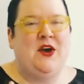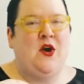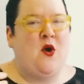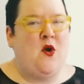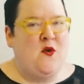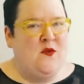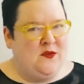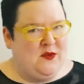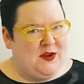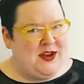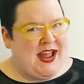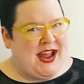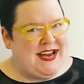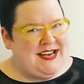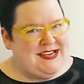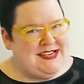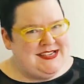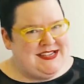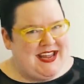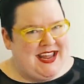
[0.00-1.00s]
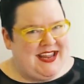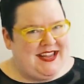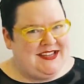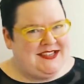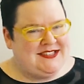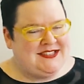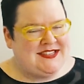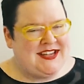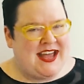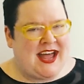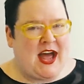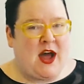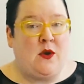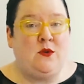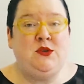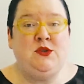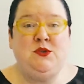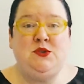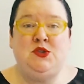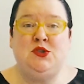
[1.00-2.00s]
over 90 days, how
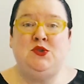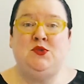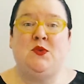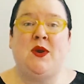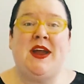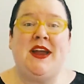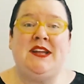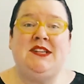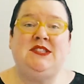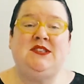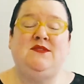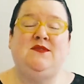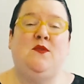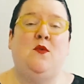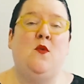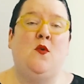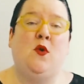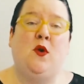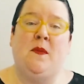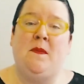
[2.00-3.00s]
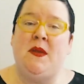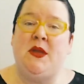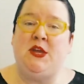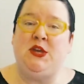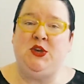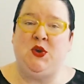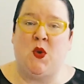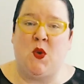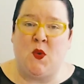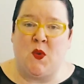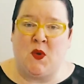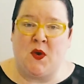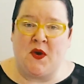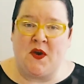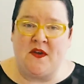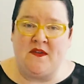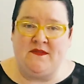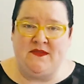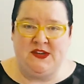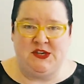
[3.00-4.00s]
to transform
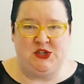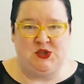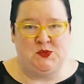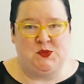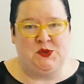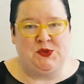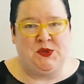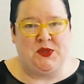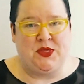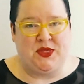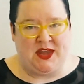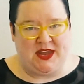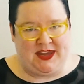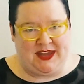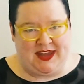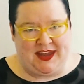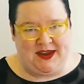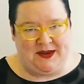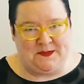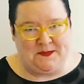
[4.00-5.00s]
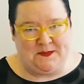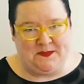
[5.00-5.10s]
your visual thinking.